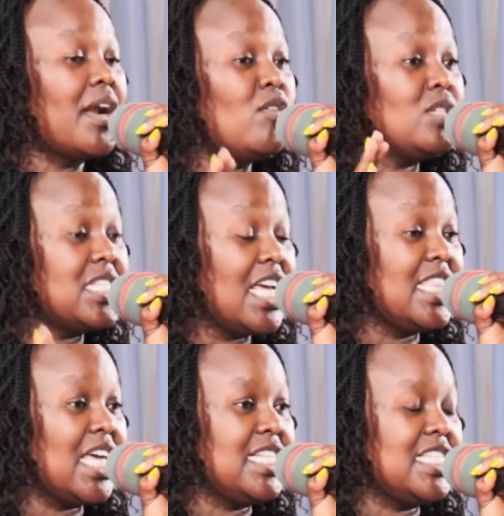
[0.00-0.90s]
Around
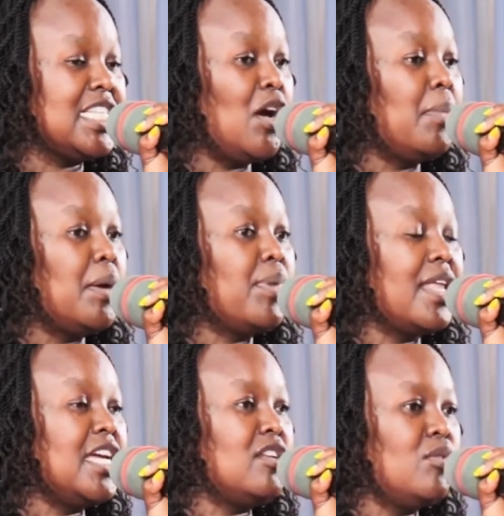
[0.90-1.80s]
10.30 now, my
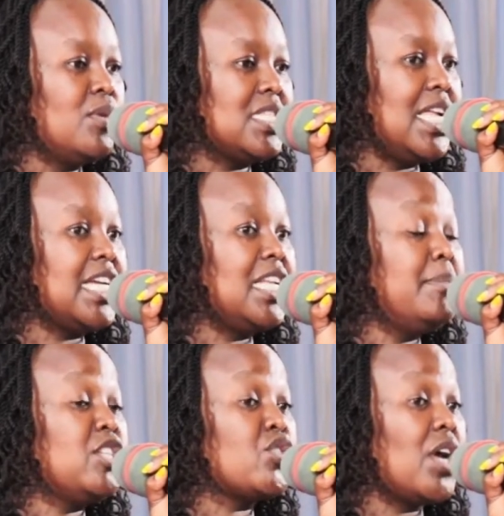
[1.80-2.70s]
brother-in-law was like, let
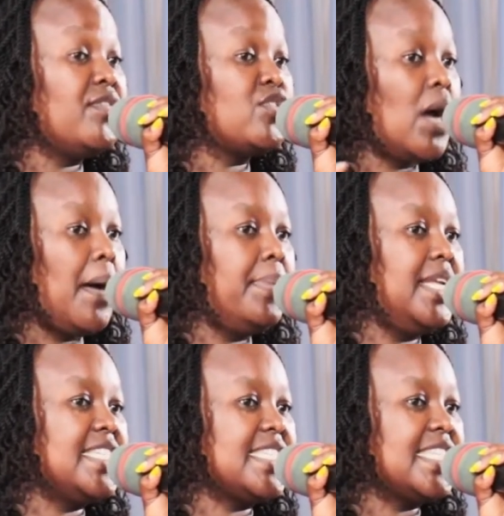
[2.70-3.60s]
me drive to her
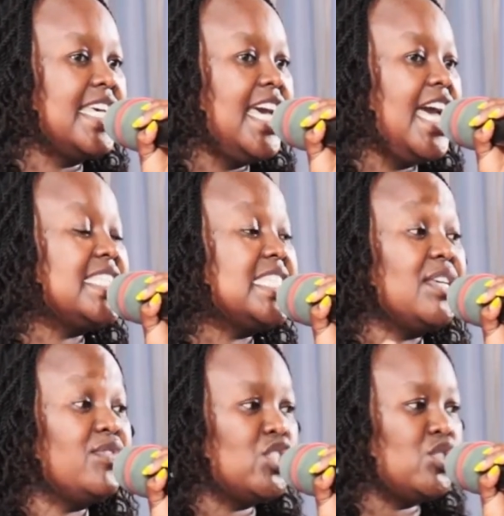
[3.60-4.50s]
place and
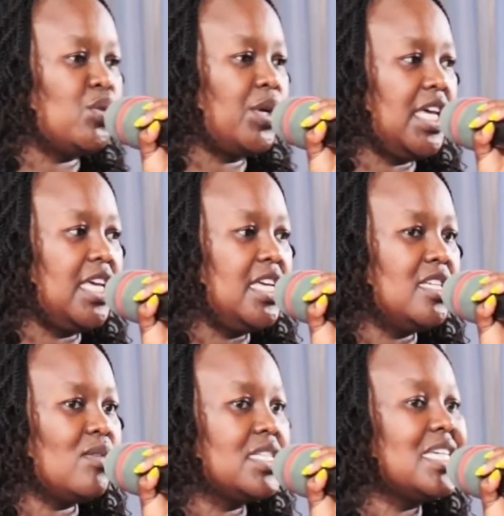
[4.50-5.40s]
see if she's okay.
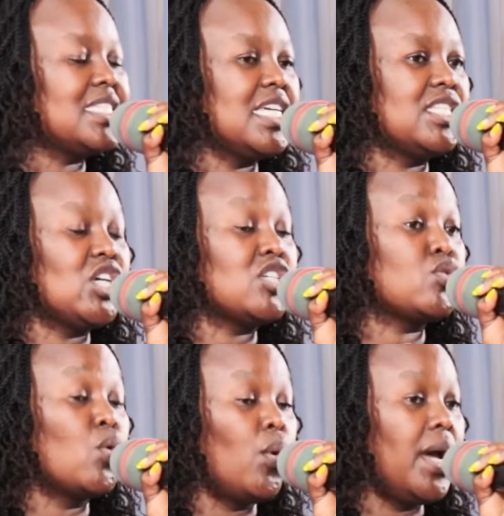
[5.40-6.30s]
So I just said,
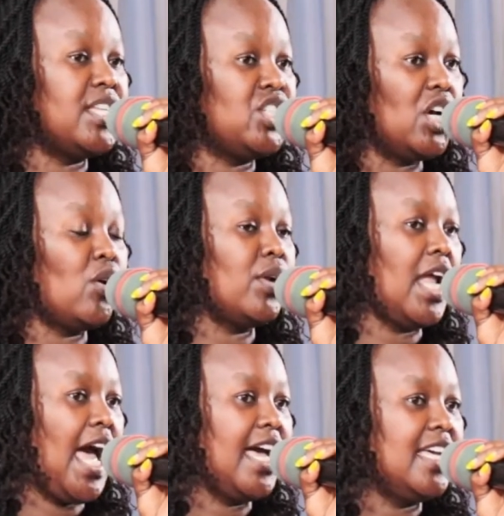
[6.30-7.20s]
just go and check on
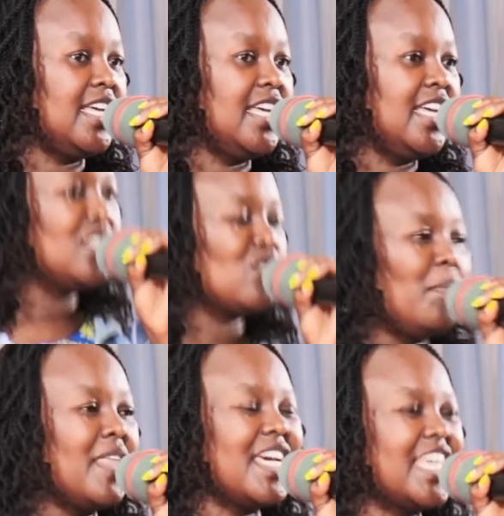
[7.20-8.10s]
her. So,
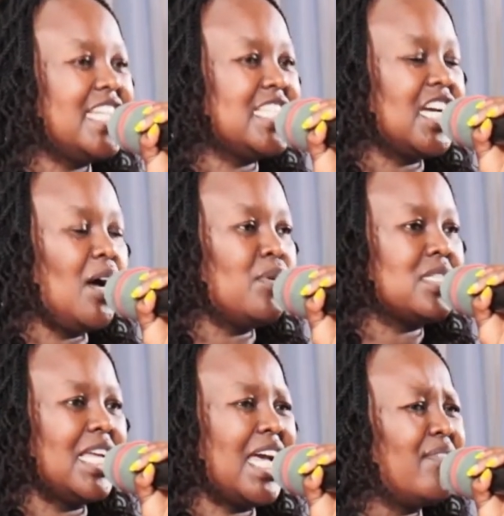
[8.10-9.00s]
but the caretaker was
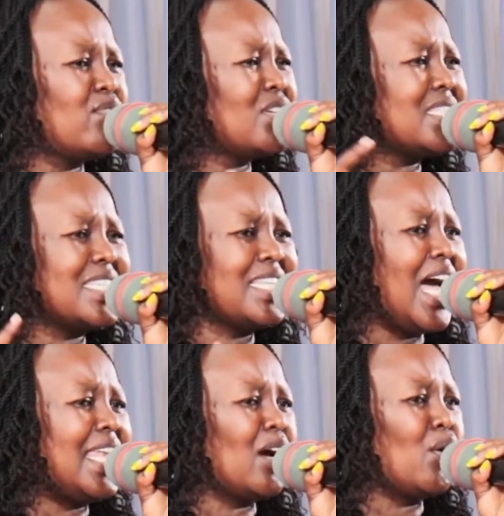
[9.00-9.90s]
like, I've not seen
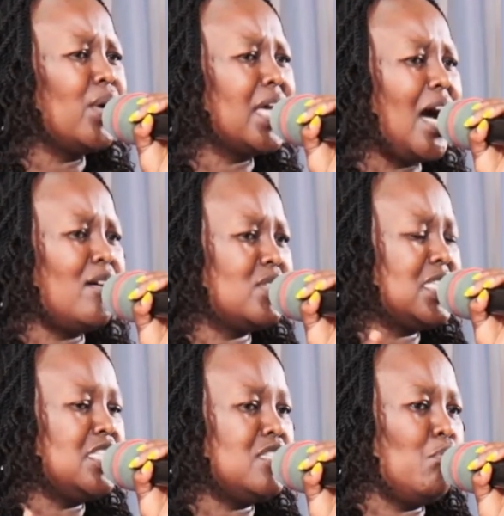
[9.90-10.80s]
Anna going out
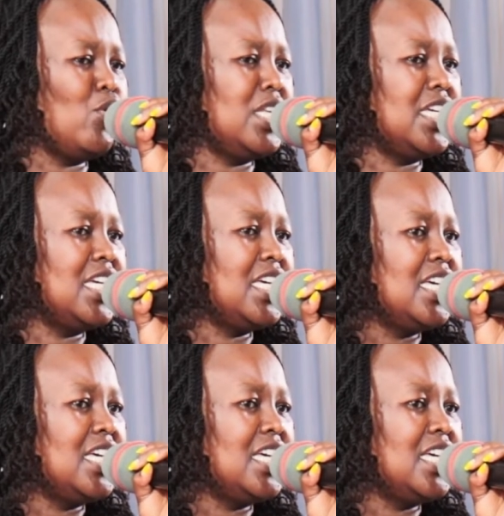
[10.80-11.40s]
since morning.